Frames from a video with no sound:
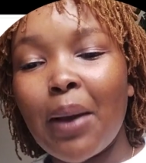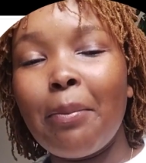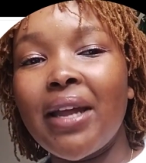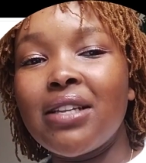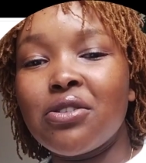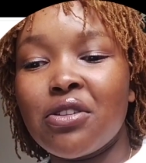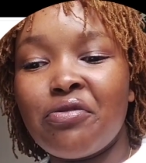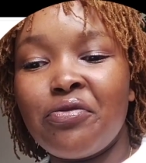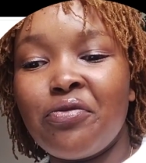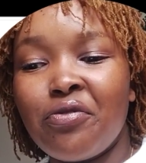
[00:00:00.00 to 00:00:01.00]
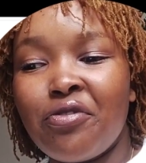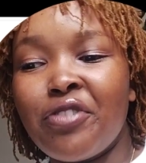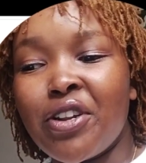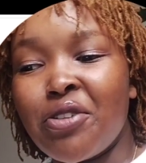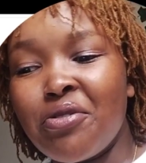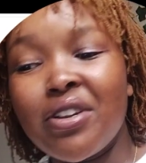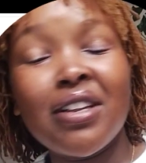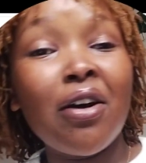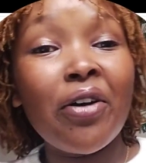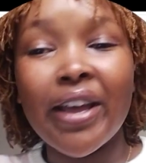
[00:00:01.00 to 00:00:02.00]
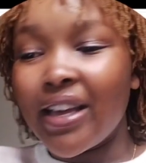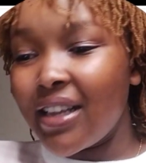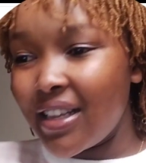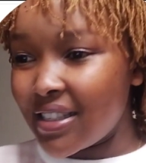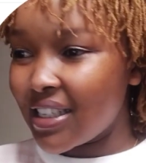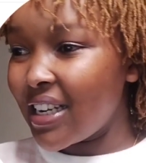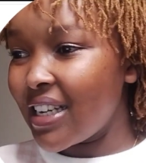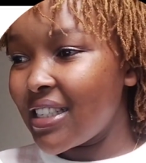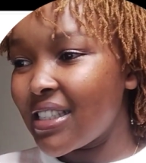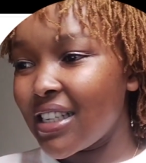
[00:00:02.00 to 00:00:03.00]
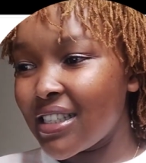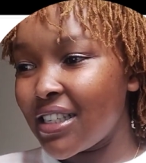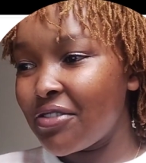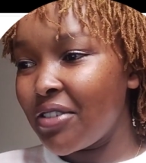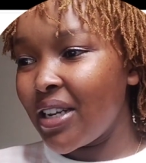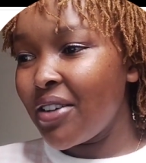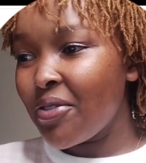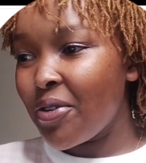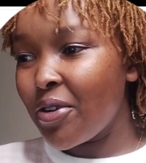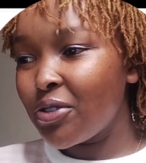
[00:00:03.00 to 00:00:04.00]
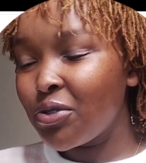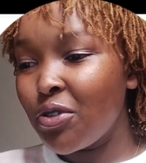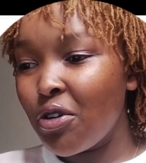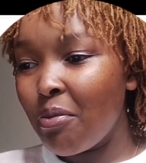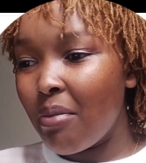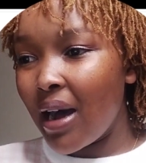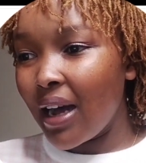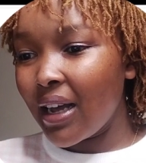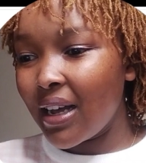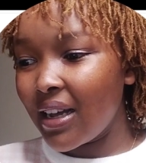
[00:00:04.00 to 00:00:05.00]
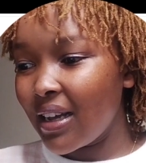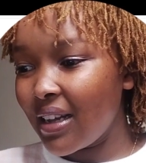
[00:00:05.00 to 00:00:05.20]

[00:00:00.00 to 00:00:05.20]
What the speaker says: Mine is not very good. Okay, it's created successfully. We're going to go back.